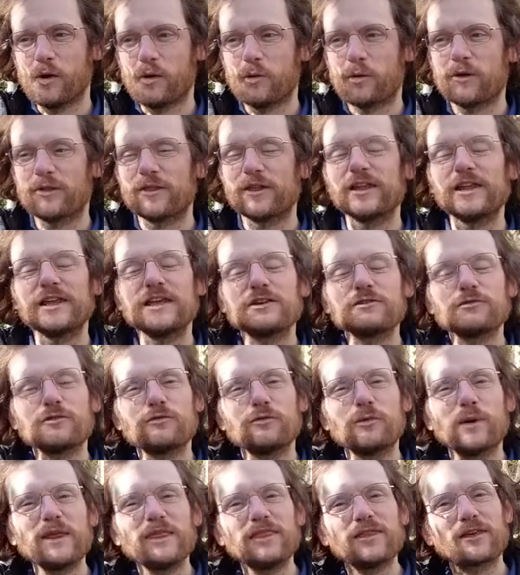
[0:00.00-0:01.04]
when the leader
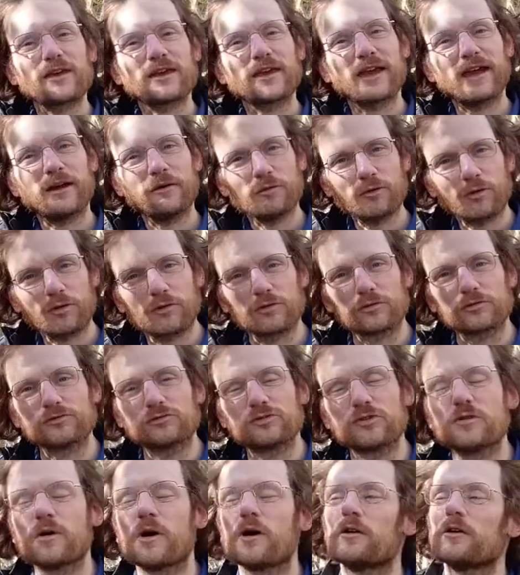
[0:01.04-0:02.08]
of Windsor Council
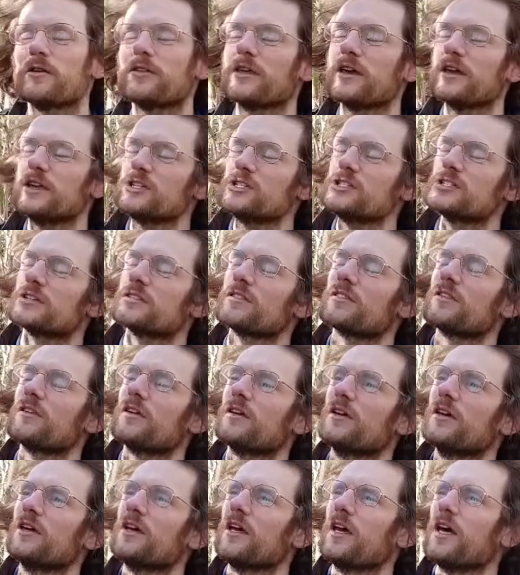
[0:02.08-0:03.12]
drew our attention
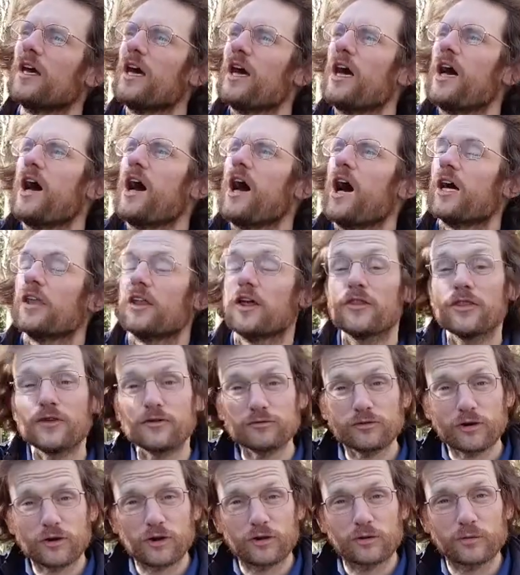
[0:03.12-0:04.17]
to another
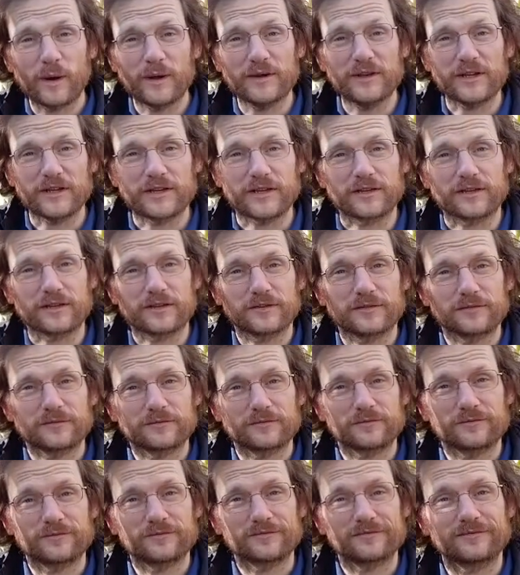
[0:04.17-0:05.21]
royal wedding,
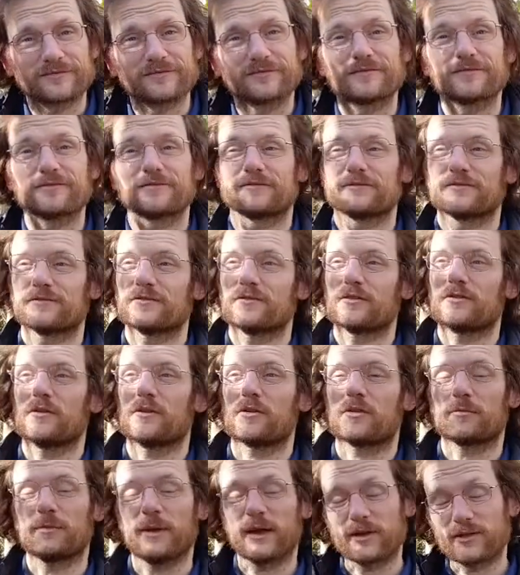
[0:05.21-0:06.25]

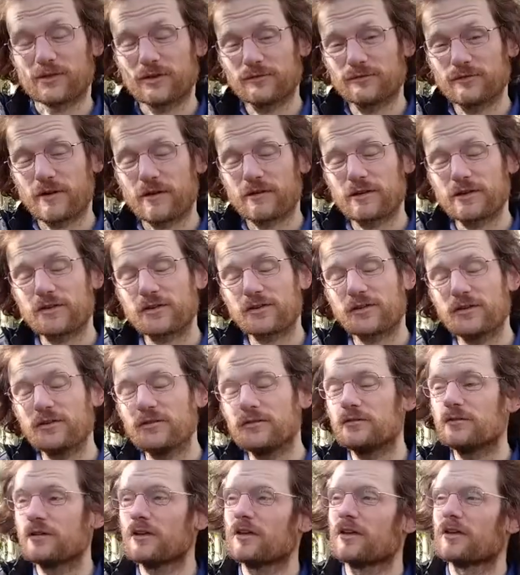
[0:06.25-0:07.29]
expected very
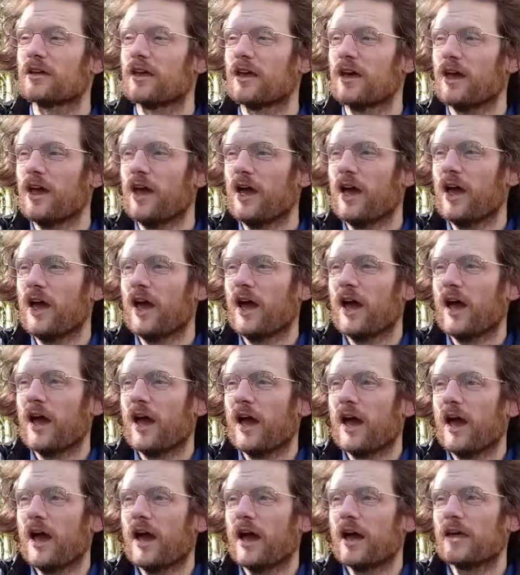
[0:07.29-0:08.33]
soon,
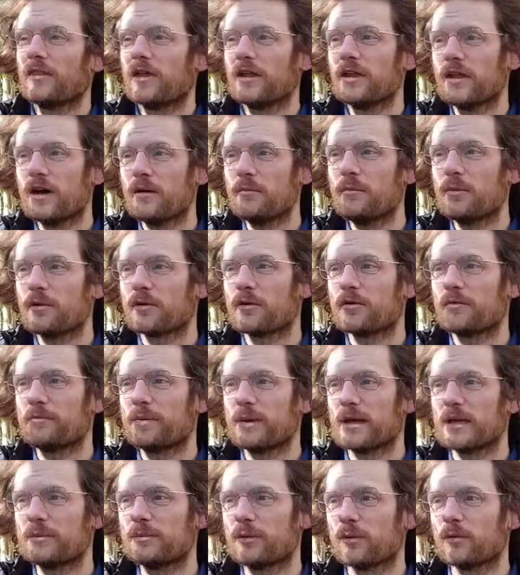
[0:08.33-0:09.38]
and the number of
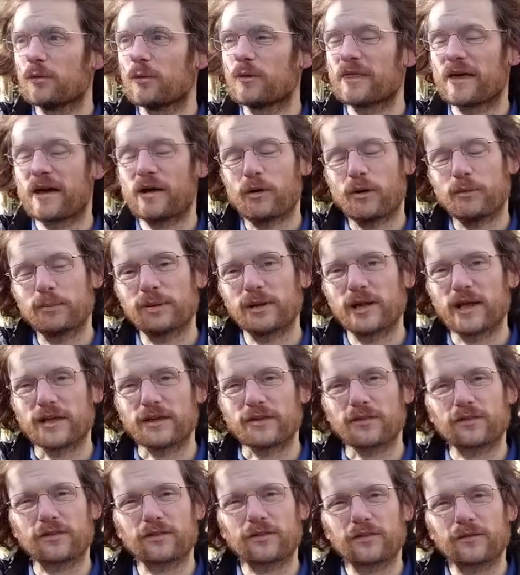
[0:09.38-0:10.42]
people without a
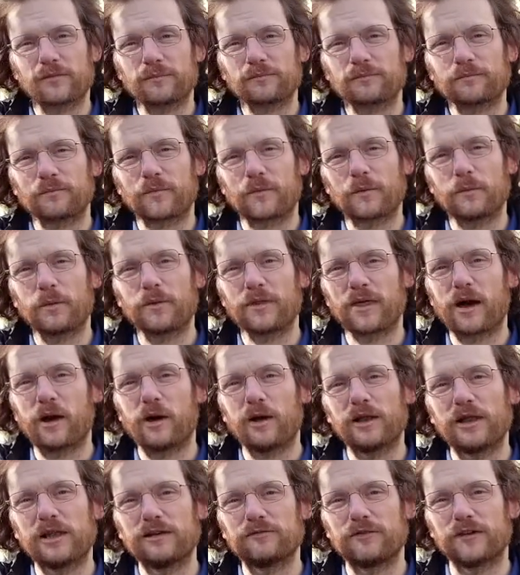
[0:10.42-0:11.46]
place,
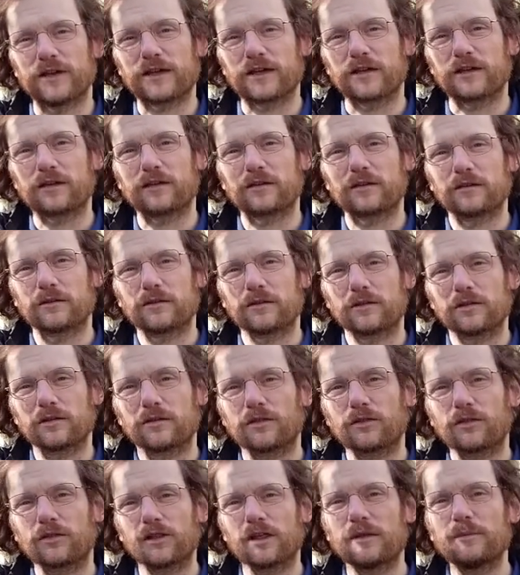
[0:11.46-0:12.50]
without a living,
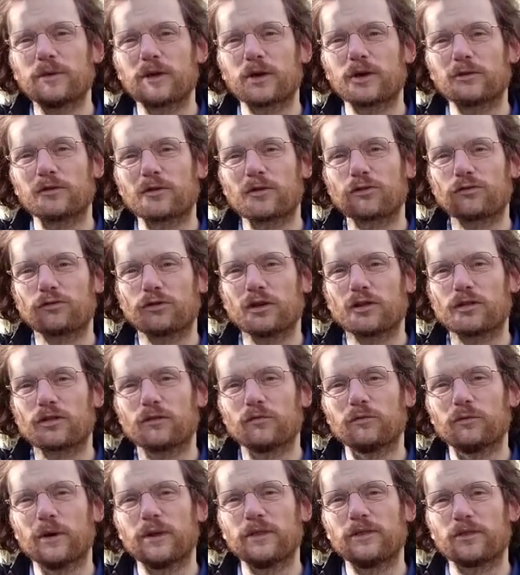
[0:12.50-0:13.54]
sleeping on the streets
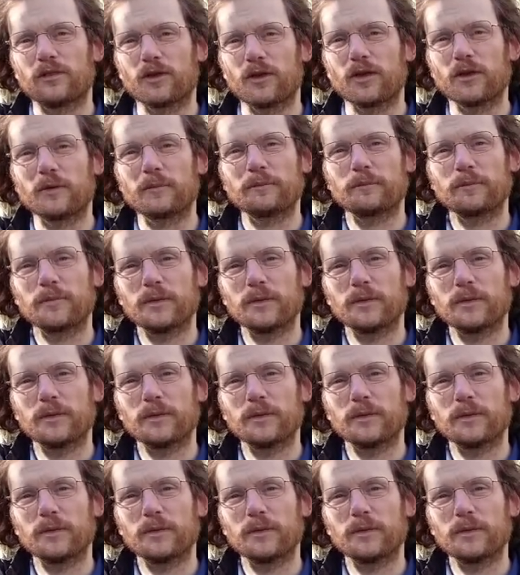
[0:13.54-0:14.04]
of Windsor,